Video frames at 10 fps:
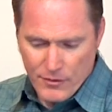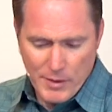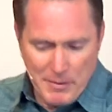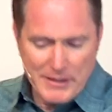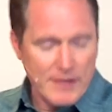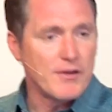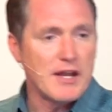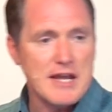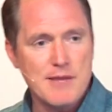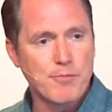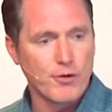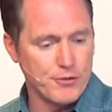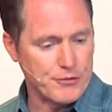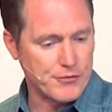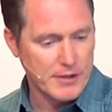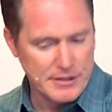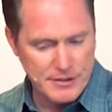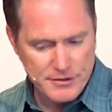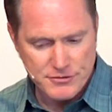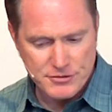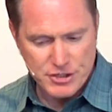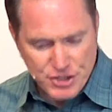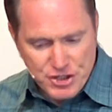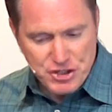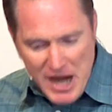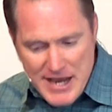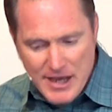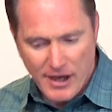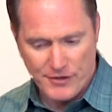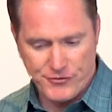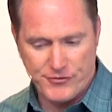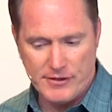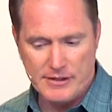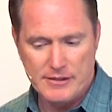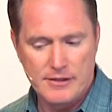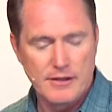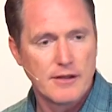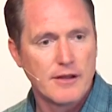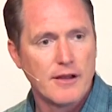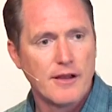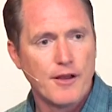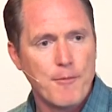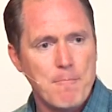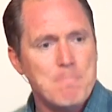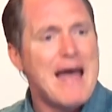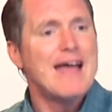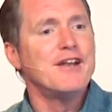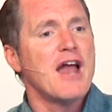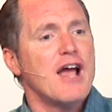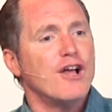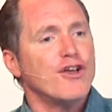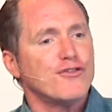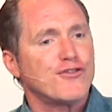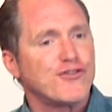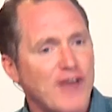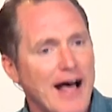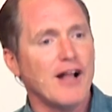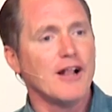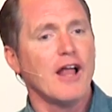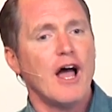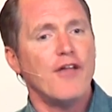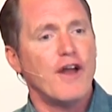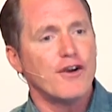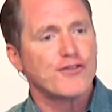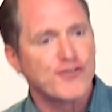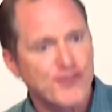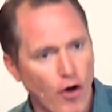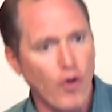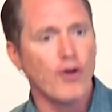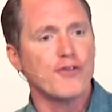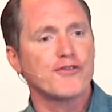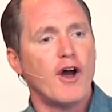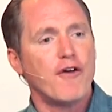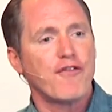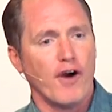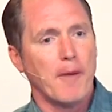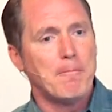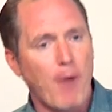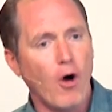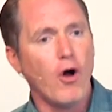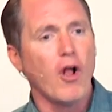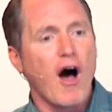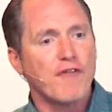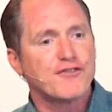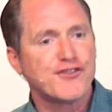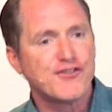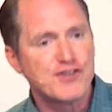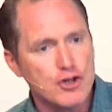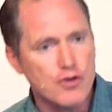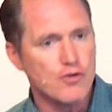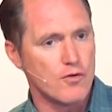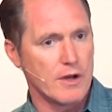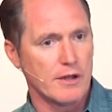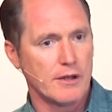We've been given Hebrews to shake us. Men sell their souls for a bowl of stew.